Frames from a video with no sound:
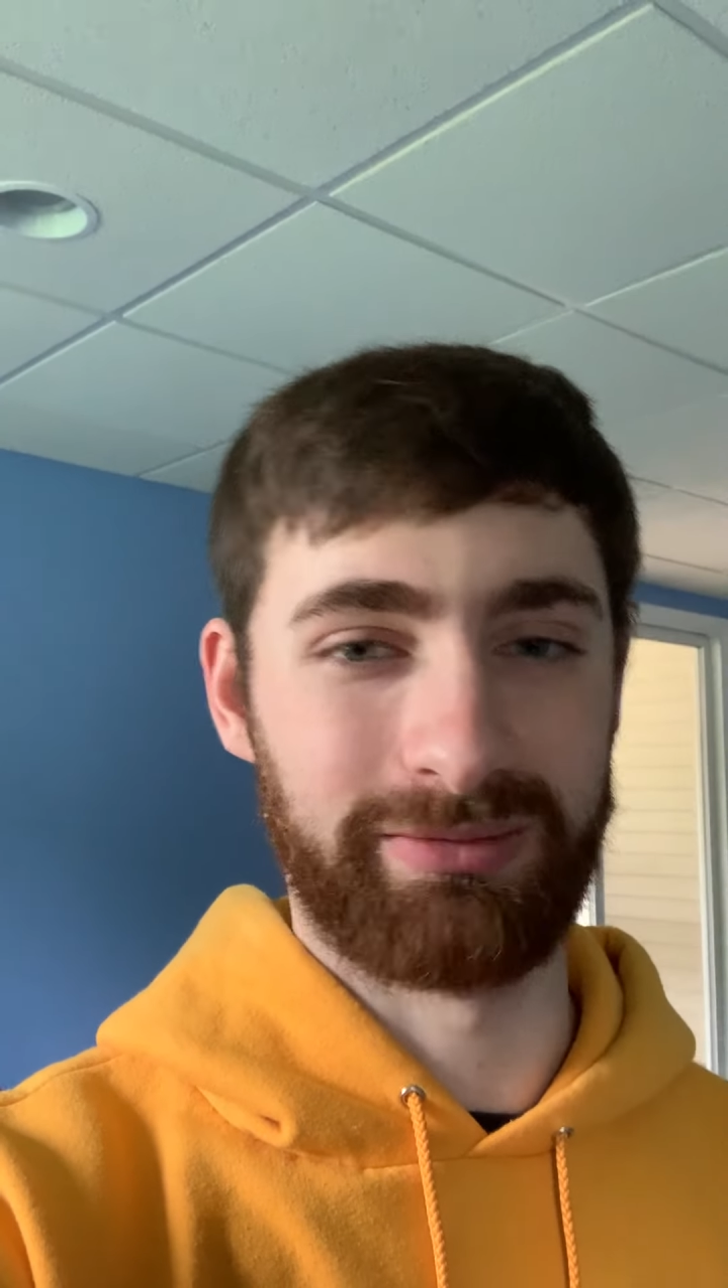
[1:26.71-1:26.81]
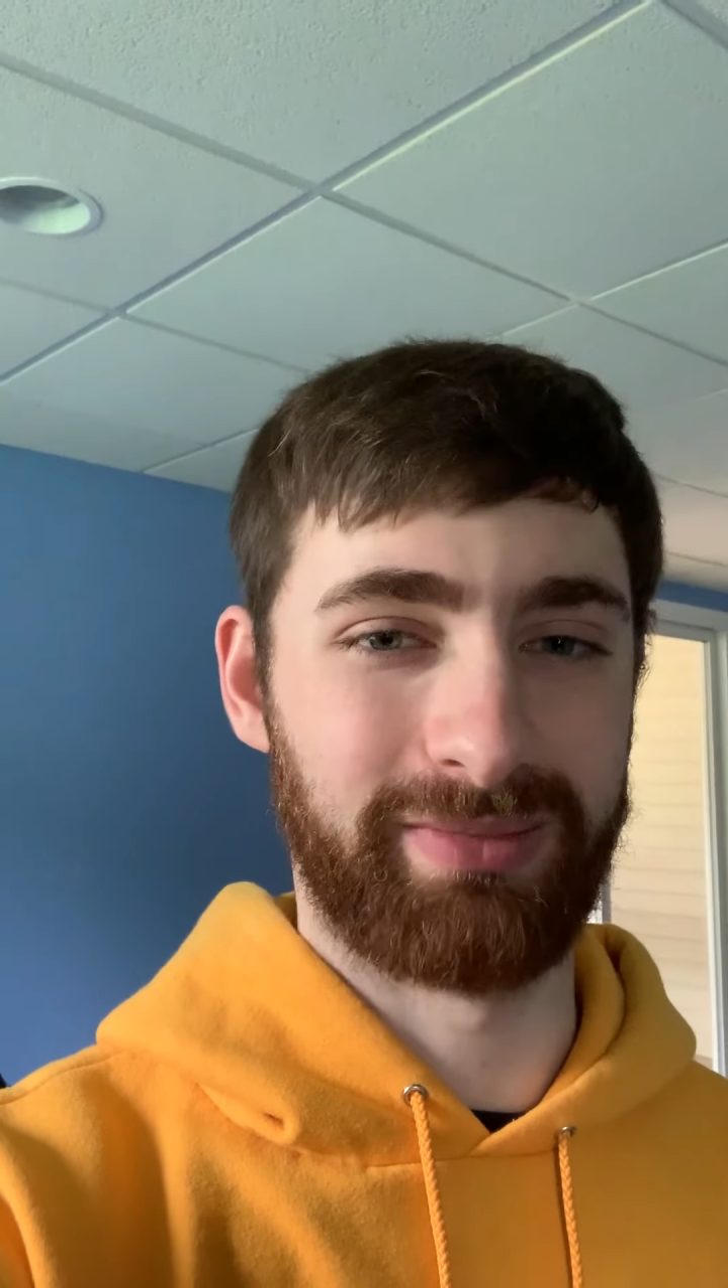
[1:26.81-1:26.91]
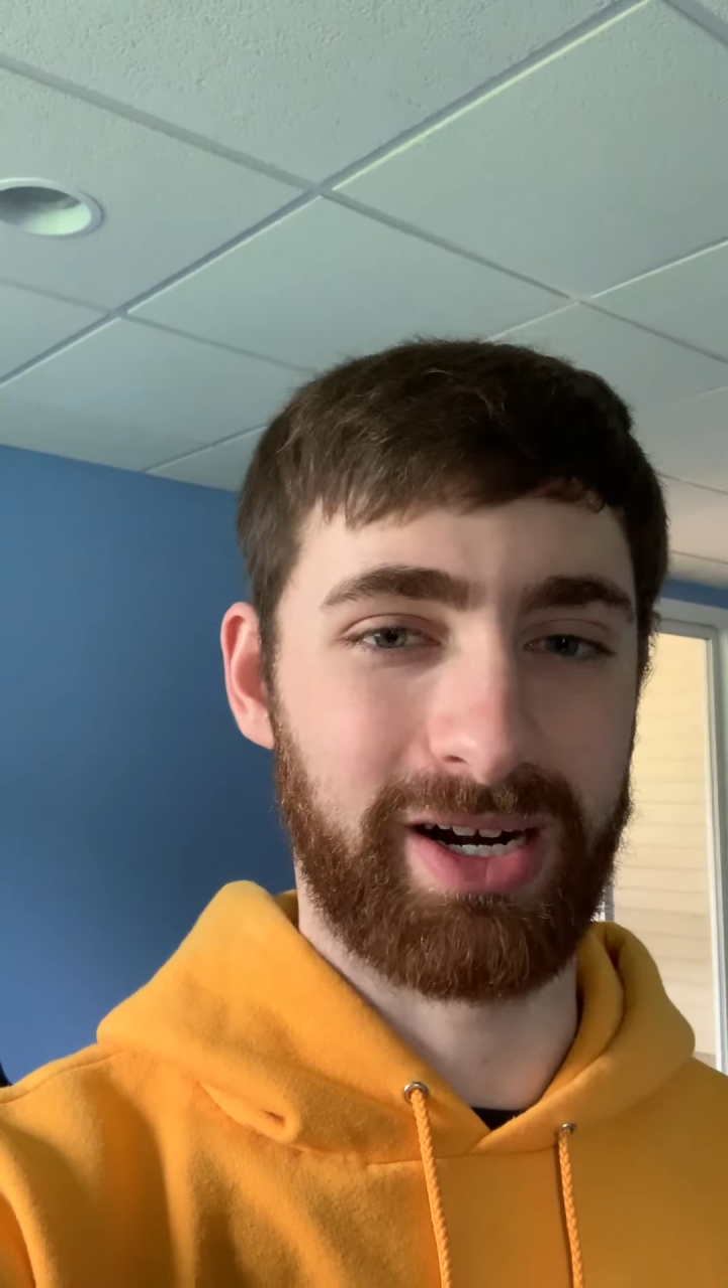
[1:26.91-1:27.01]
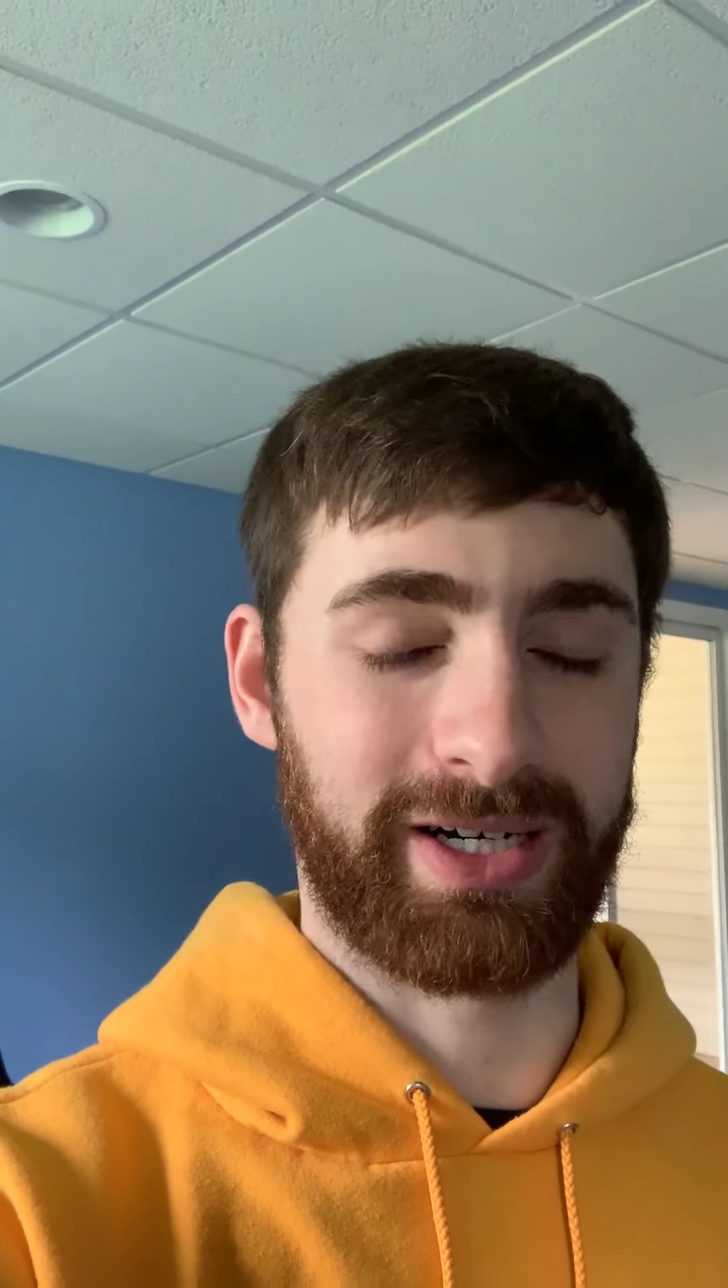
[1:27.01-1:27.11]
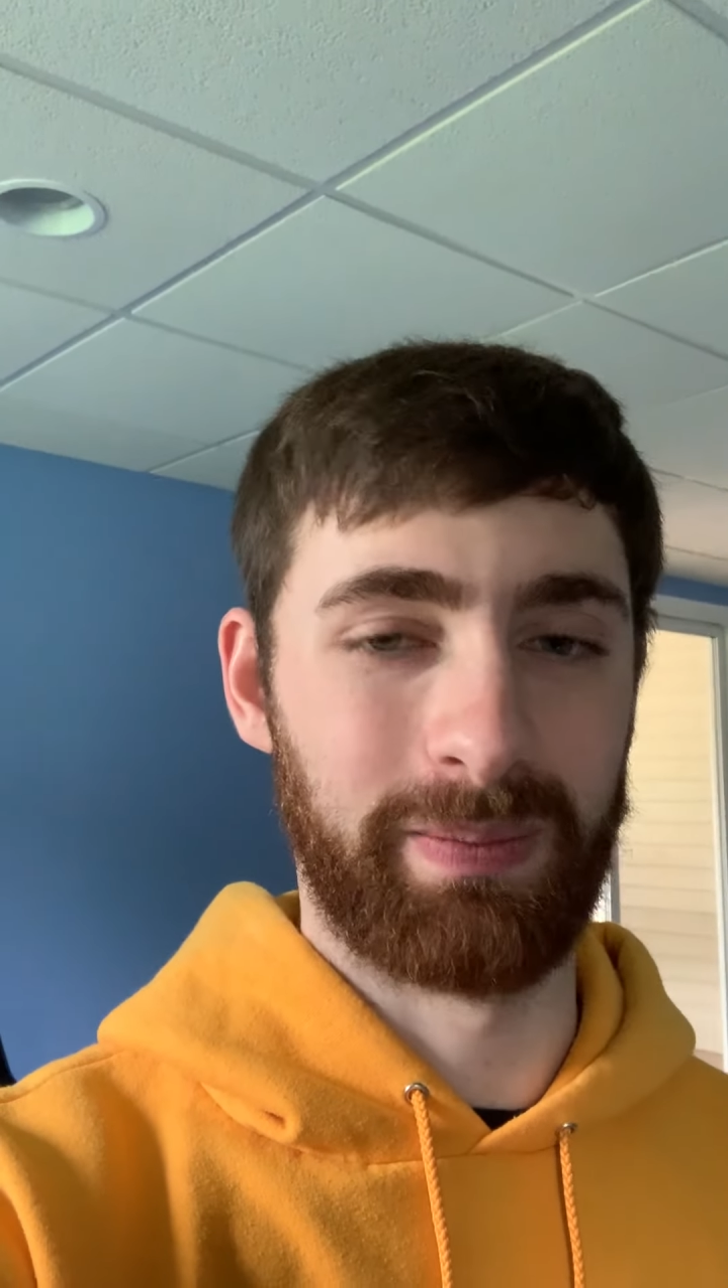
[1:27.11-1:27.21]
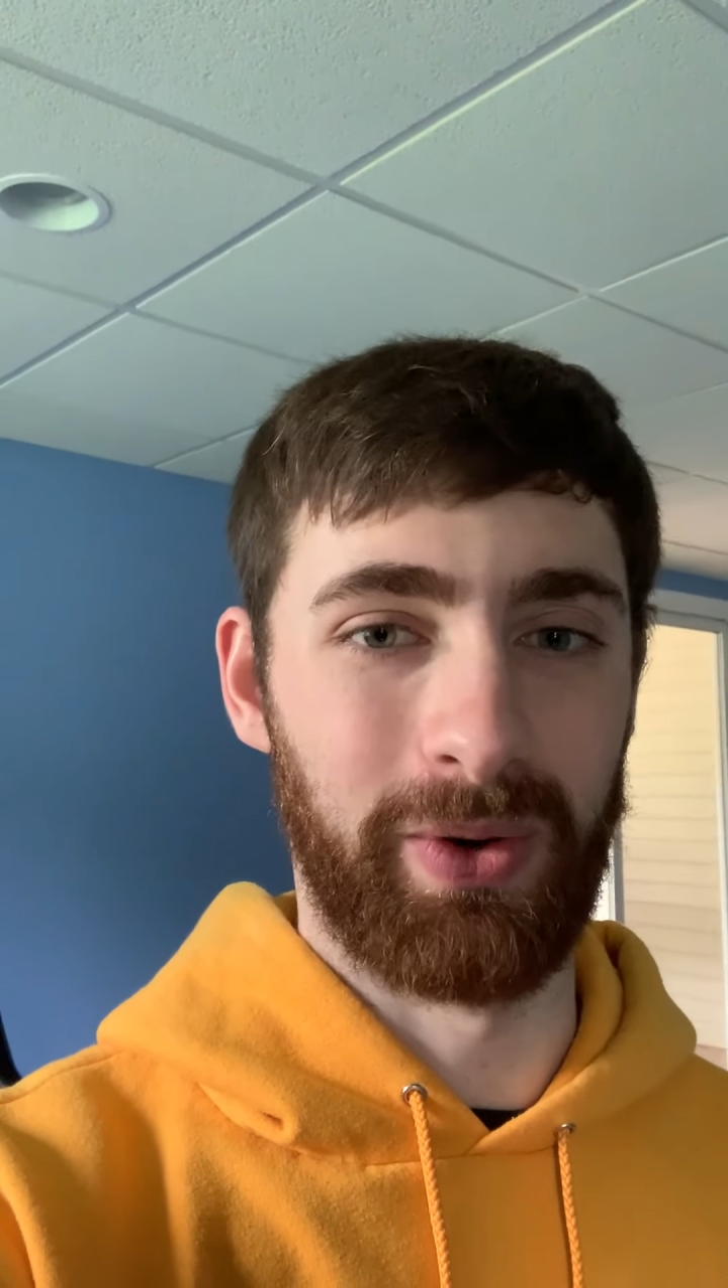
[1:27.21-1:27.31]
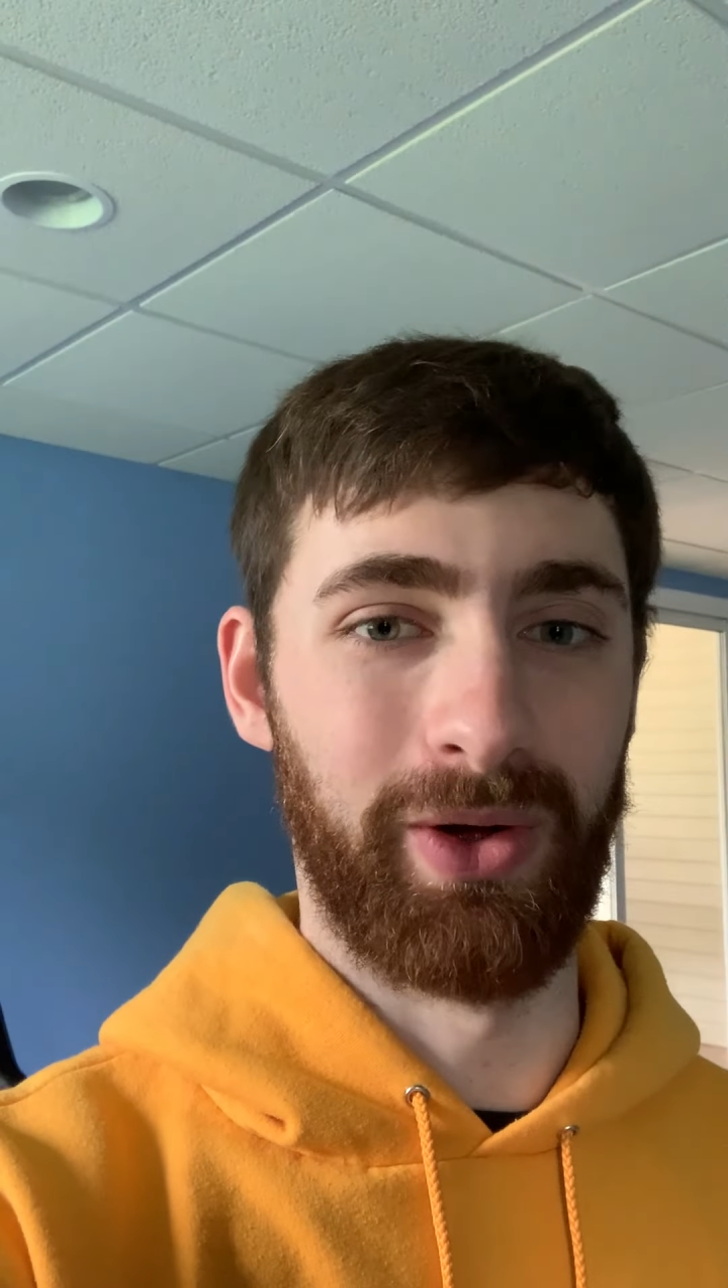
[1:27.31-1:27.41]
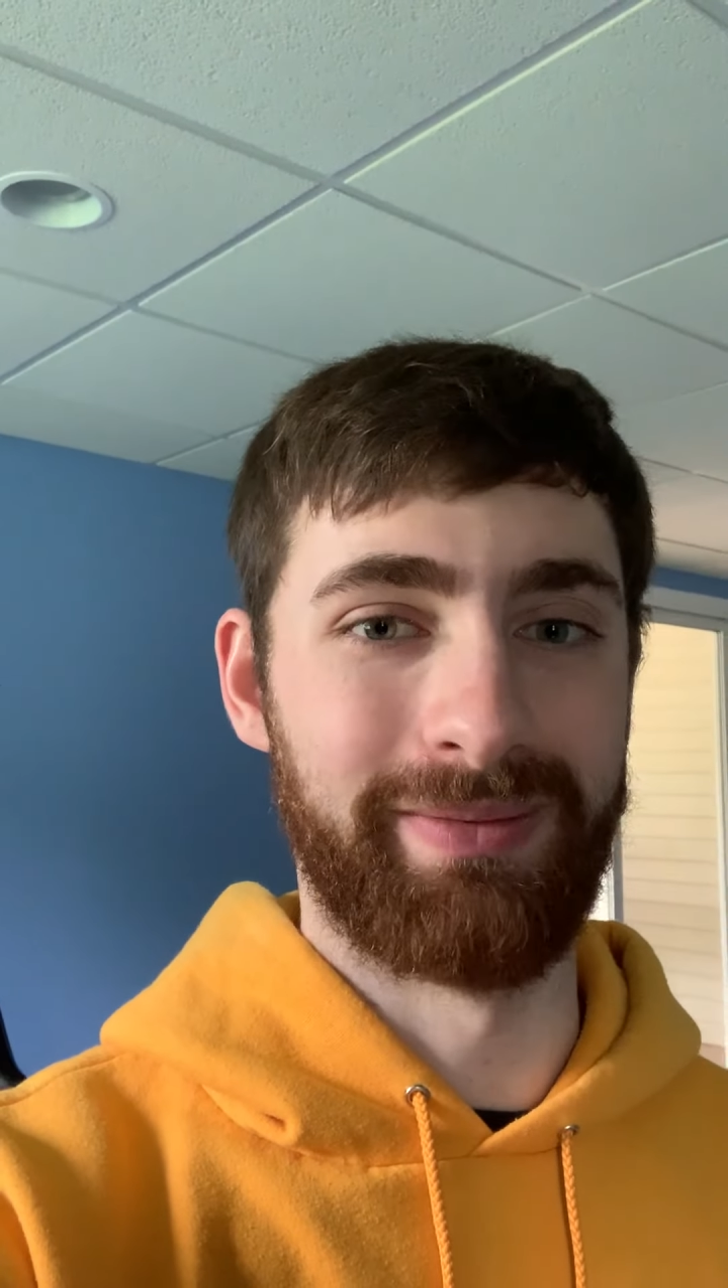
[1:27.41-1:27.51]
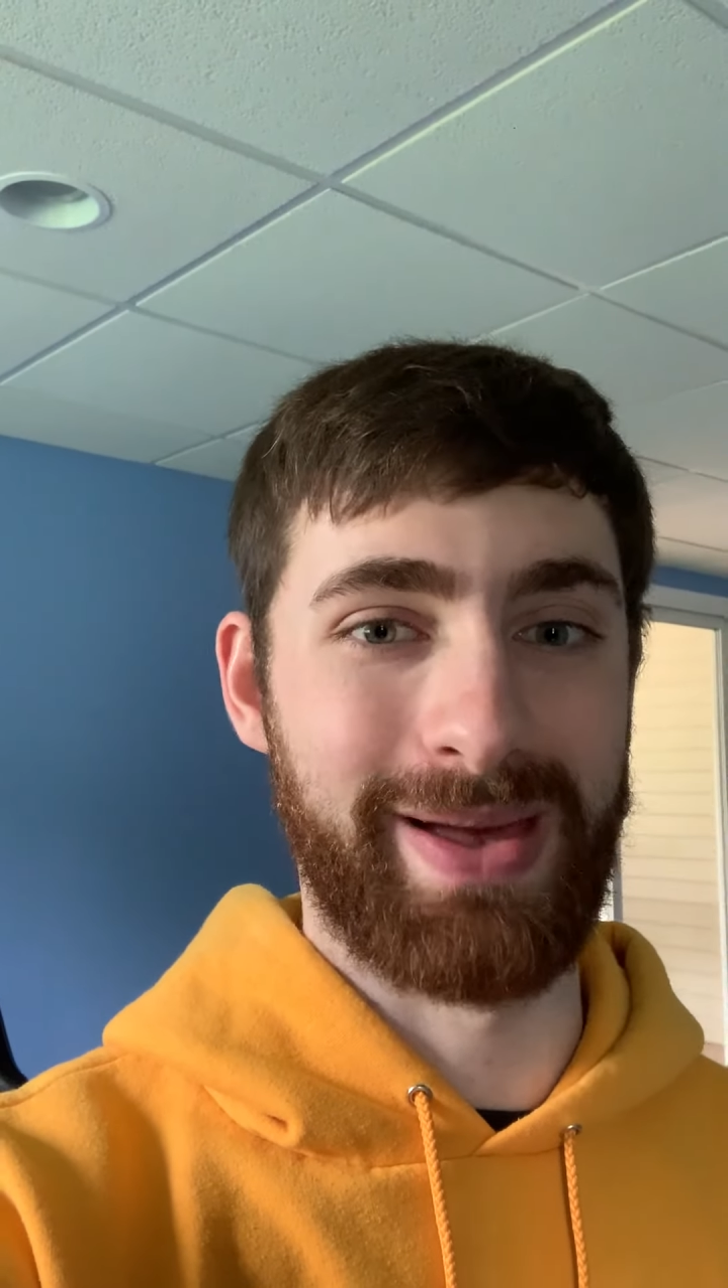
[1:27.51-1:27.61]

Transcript: Urban Meyer could pull.